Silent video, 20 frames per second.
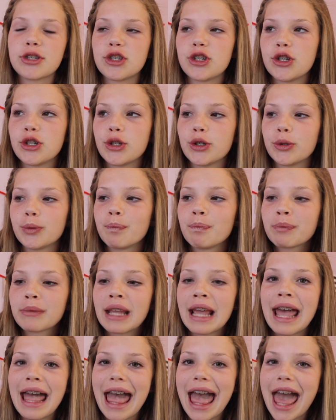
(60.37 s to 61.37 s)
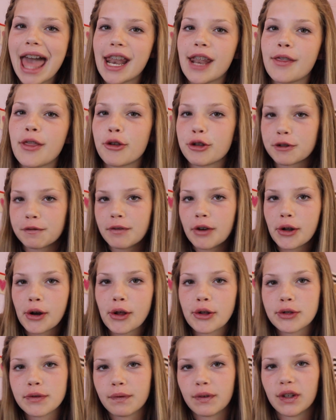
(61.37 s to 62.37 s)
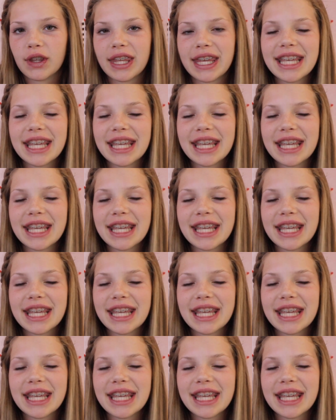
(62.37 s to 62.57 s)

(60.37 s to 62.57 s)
to edit those photos for the